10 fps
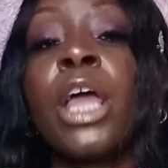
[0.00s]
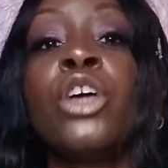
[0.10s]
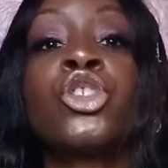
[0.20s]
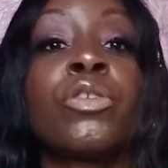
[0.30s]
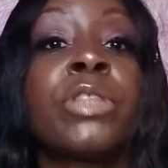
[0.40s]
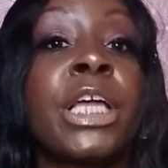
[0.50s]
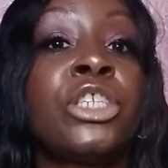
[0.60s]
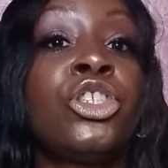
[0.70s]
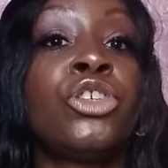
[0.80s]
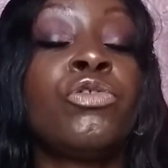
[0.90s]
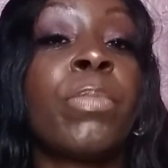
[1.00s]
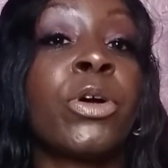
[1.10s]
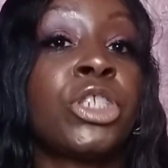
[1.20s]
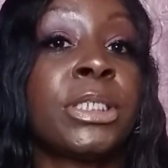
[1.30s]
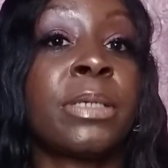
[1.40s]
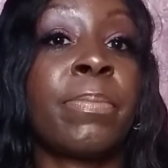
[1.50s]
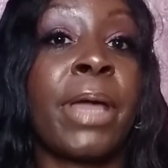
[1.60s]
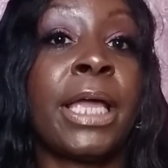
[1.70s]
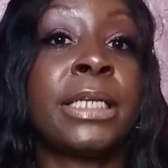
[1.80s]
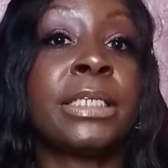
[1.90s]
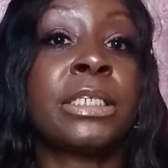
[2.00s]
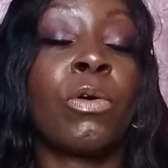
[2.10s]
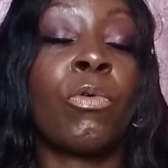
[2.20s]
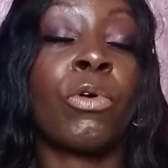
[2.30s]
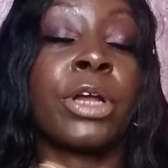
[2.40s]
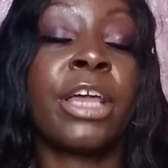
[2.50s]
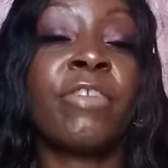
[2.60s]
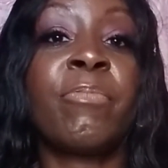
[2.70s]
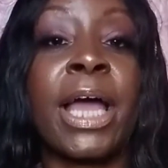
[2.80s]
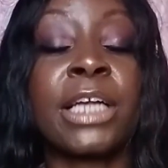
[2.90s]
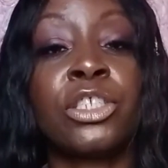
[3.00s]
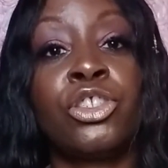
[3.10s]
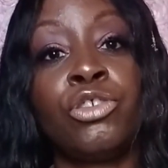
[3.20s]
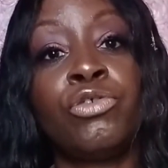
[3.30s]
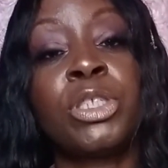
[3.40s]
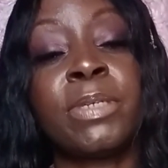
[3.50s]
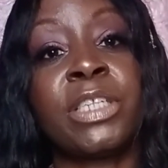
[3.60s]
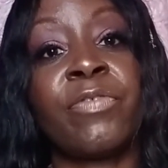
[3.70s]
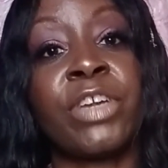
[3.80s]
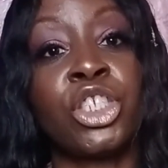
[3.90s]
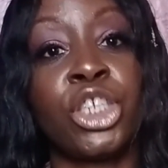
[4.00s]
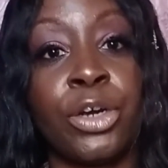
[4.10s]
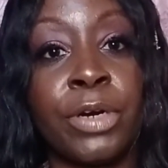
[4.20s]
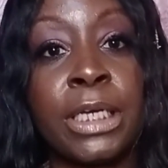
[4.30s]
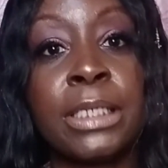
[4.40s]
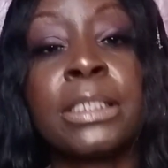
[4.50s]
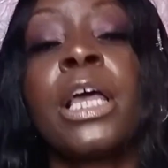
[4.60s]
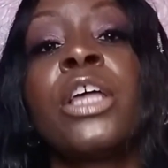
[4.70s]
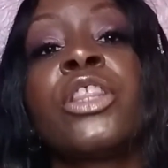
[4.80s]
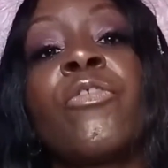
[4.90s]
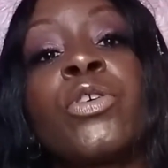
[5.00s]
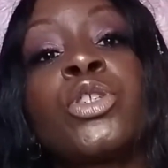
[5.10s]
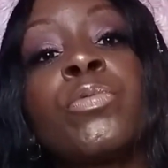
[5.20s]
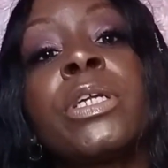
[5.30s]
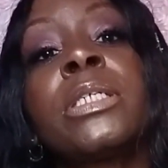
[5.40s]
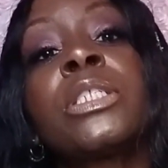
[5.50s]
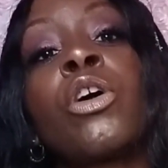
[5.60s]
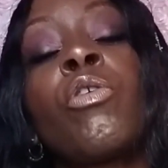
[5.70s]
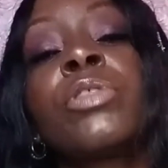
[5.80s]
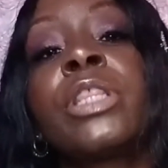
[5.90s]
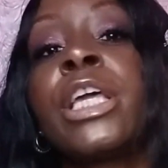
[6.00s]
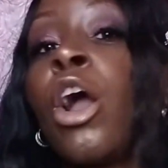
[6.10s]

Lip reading: So they do participate or give back to two specific charities. The first one is called the